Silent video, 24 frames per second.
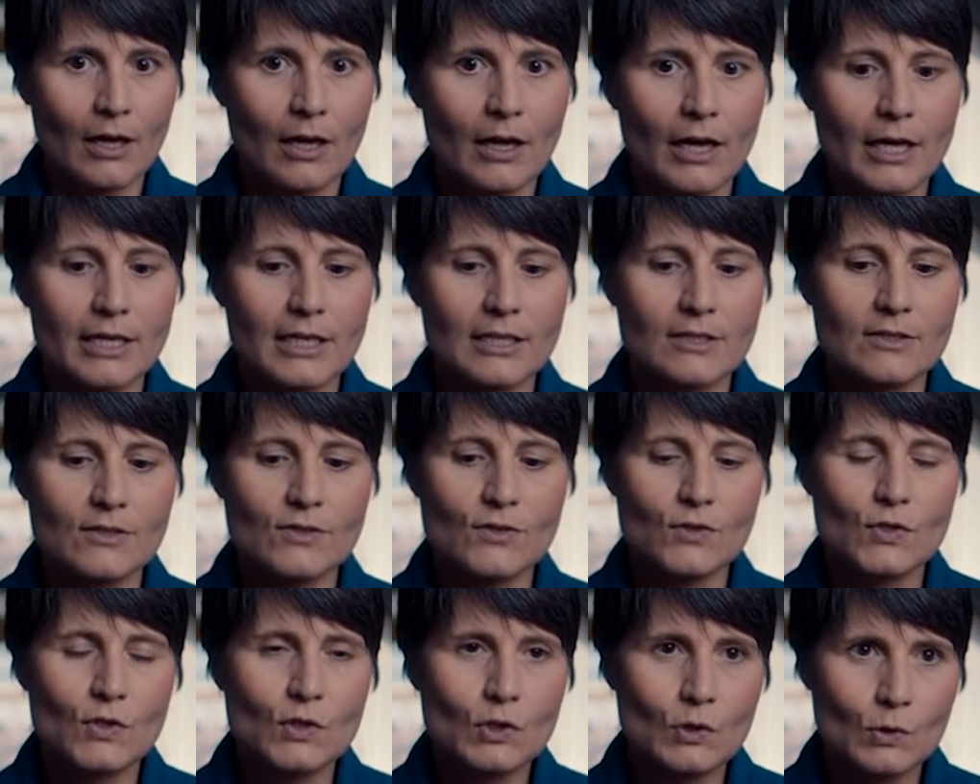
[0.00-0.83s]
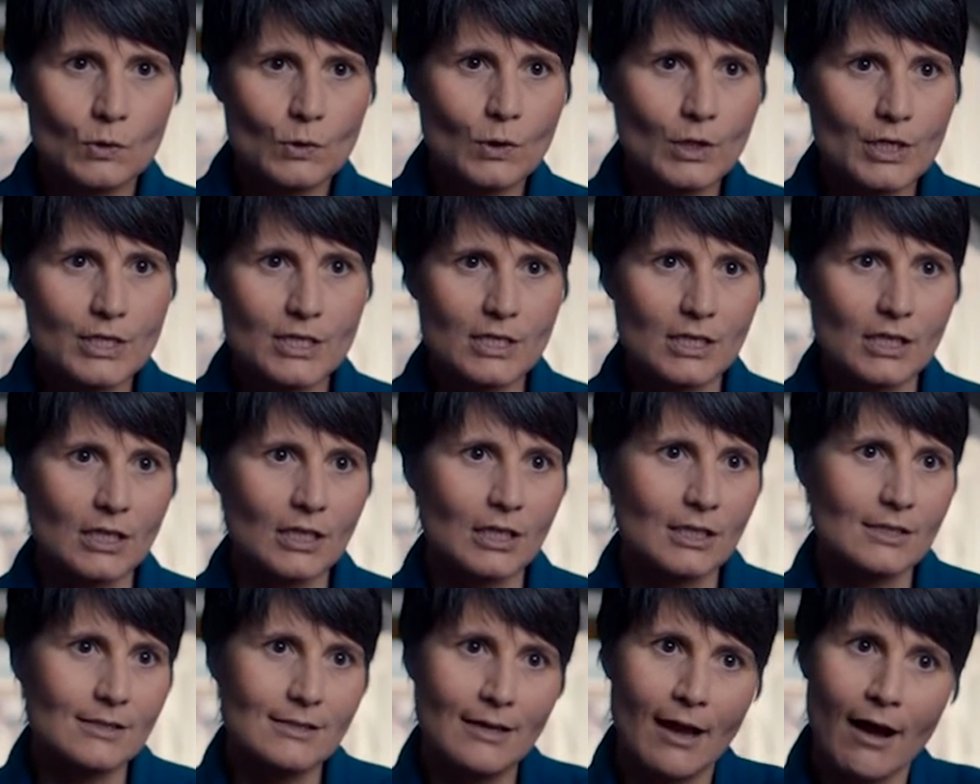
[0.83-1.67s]
And it's stored in
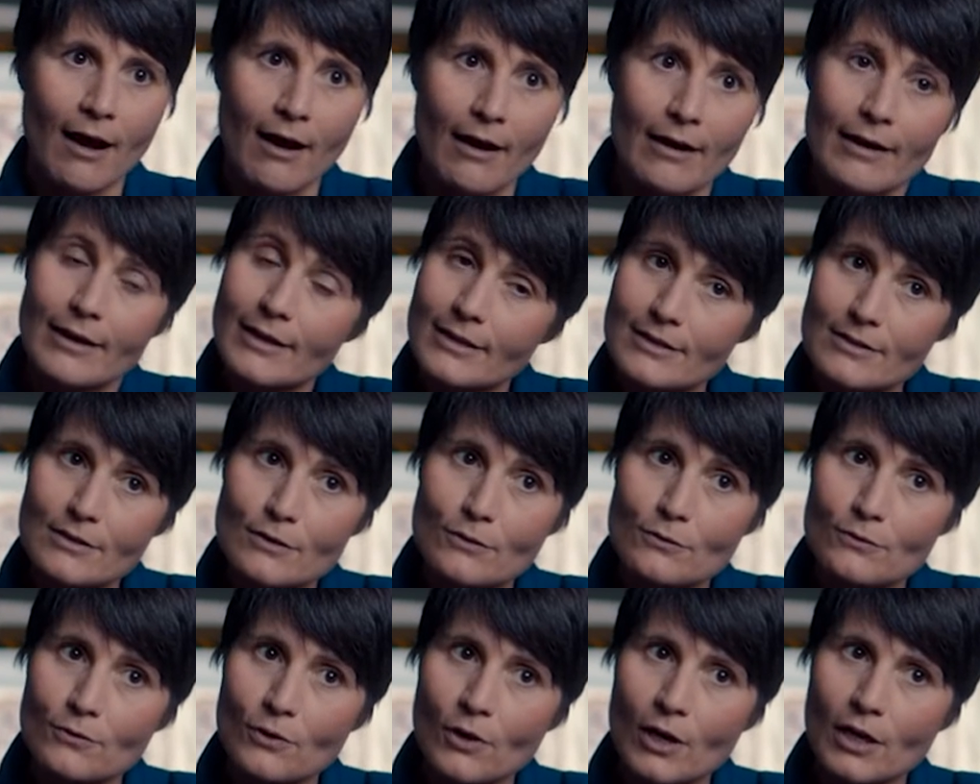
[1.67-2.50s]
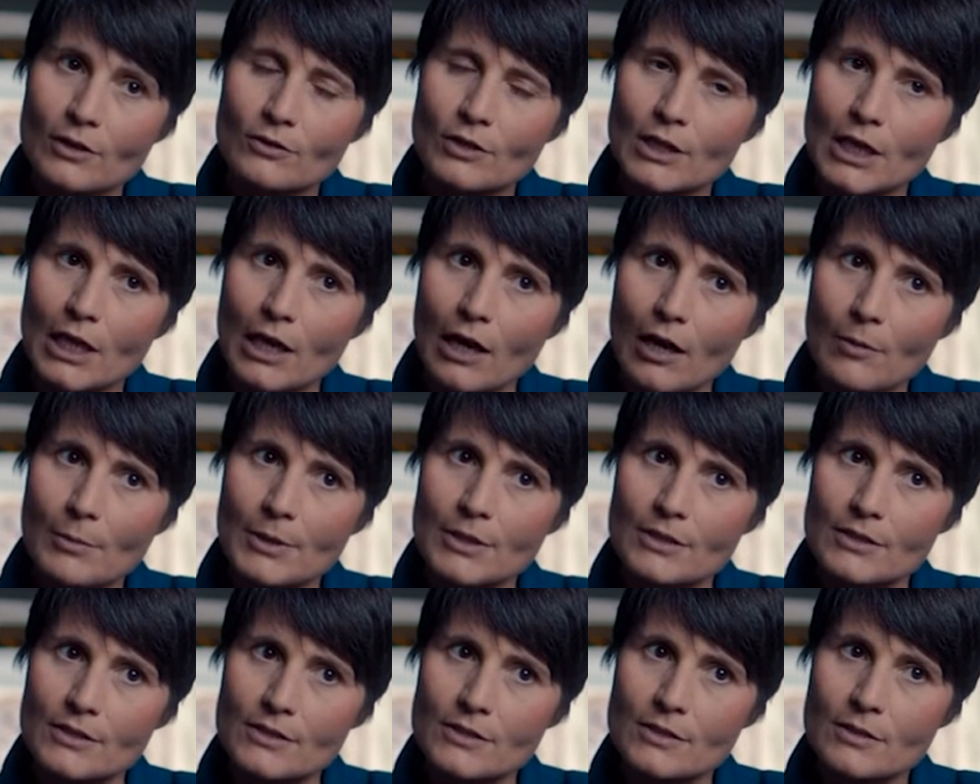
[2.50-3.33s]
its height, four hundred
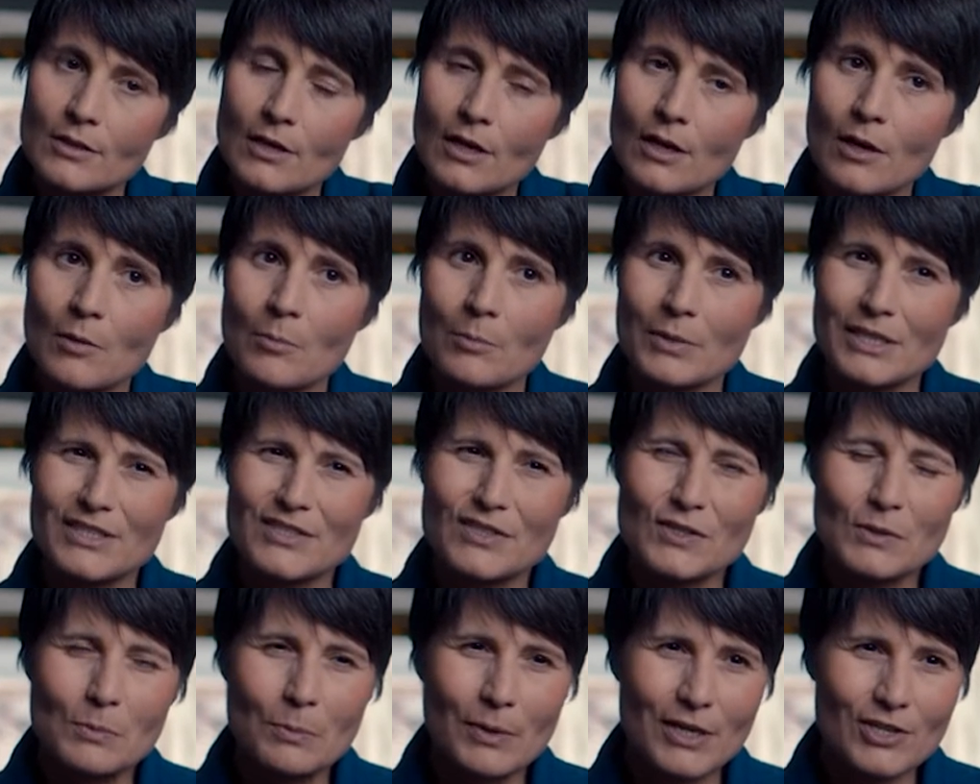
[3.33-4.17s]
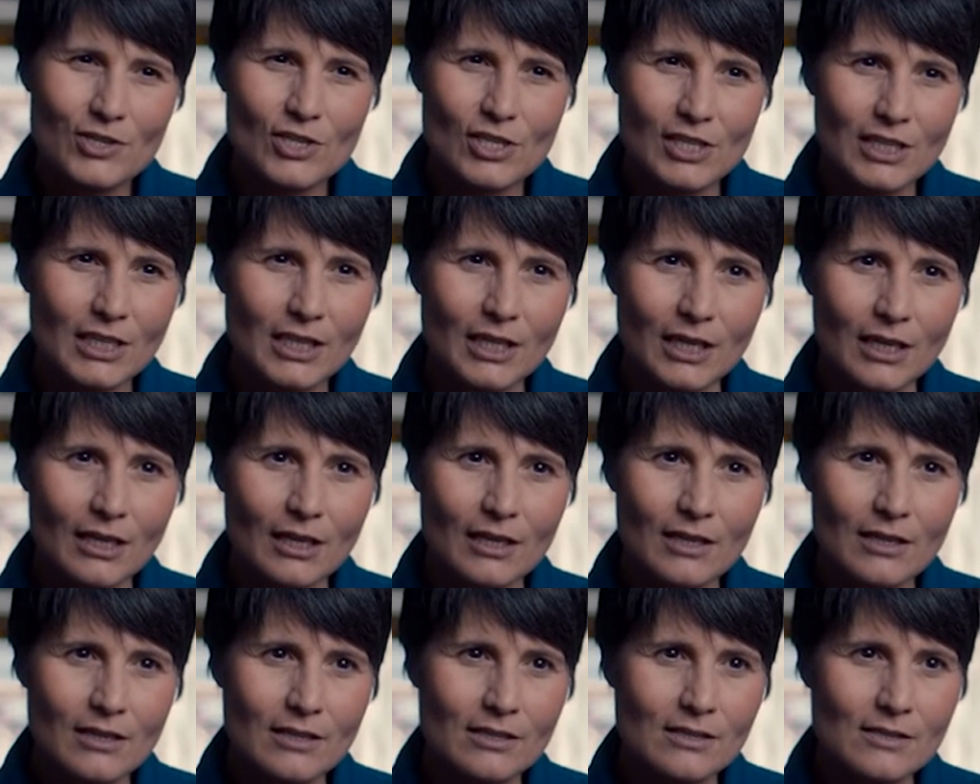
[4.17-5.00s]
kilometers, but especially
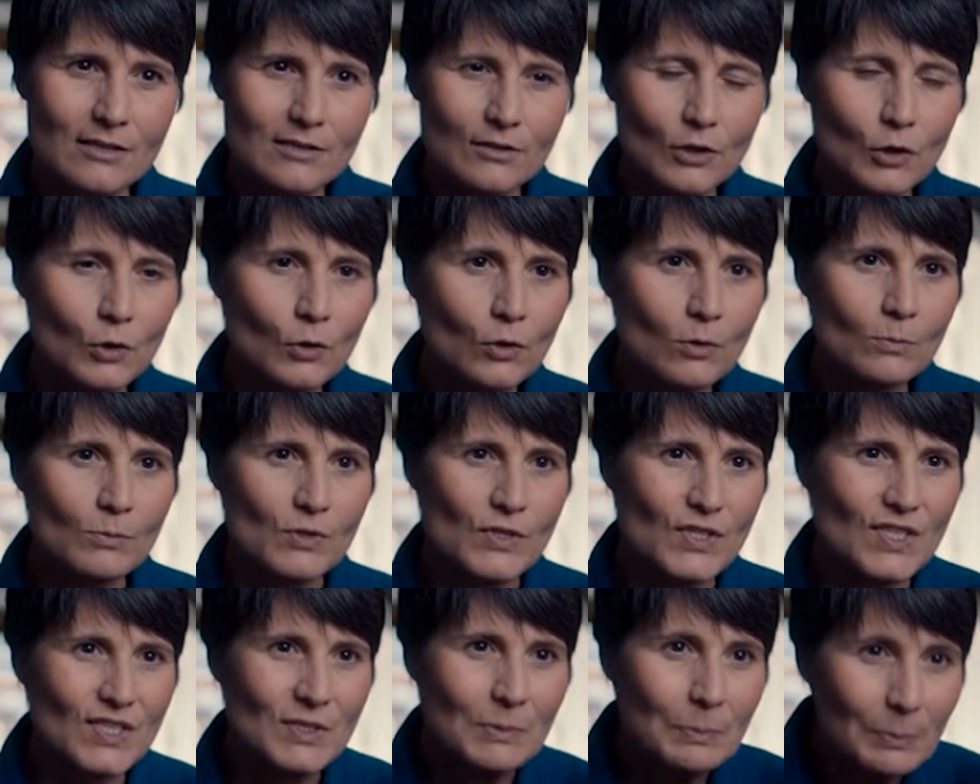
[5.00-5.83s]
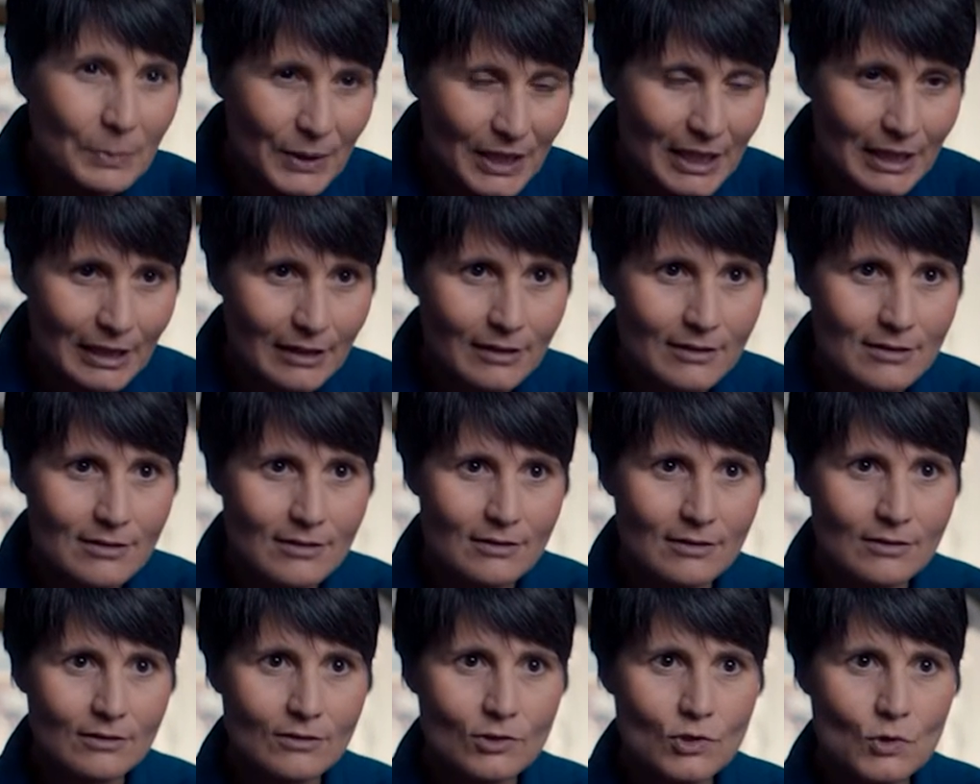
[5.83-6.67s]
in this enormous speed,
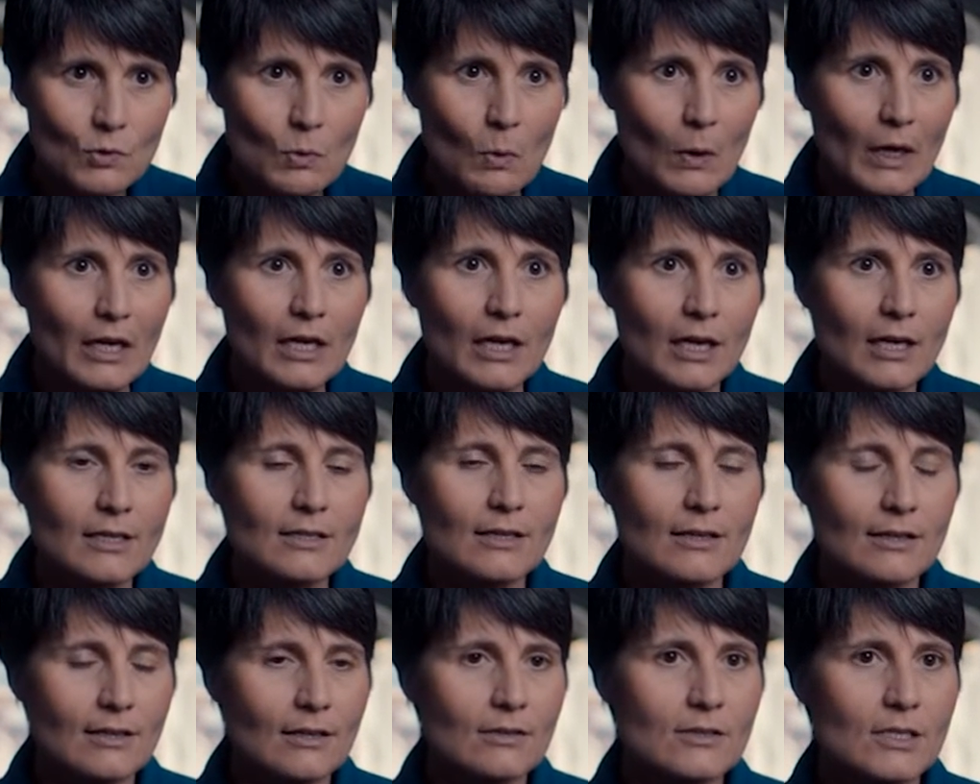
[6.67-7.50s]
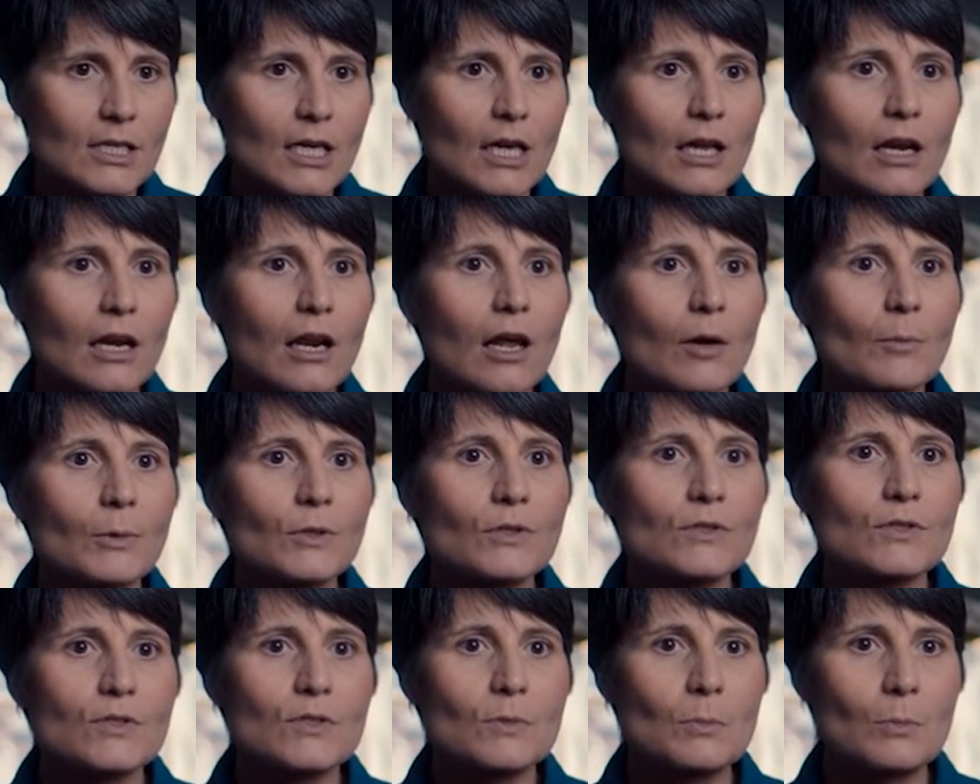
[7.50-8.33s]
twenty-eight thousand
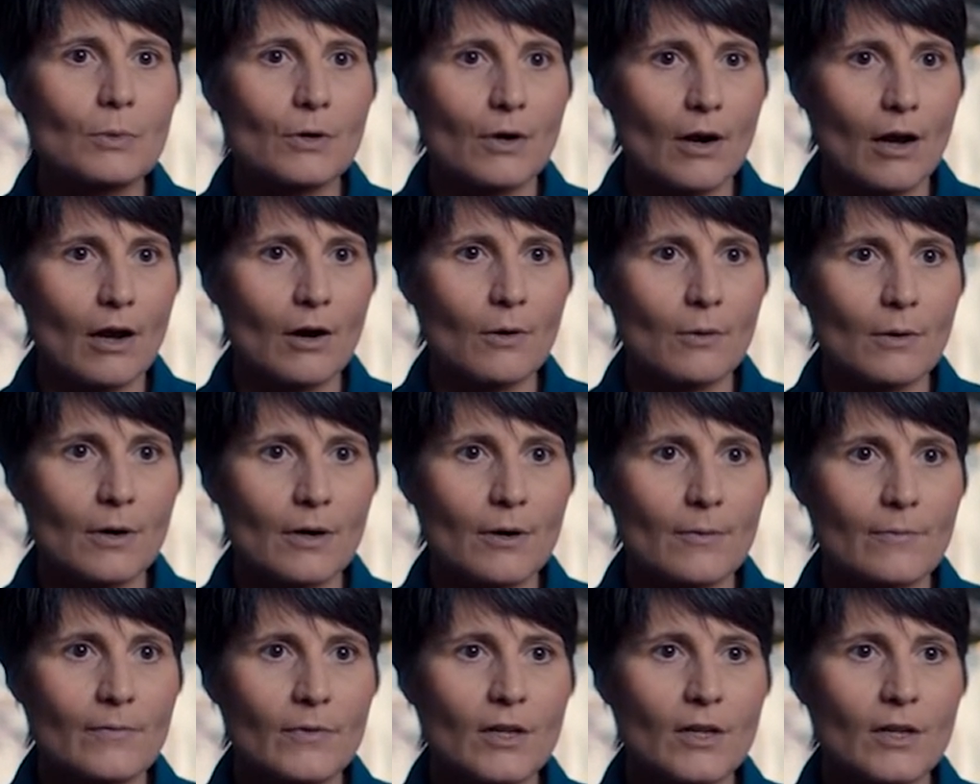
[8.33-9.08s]
kilometers per hour.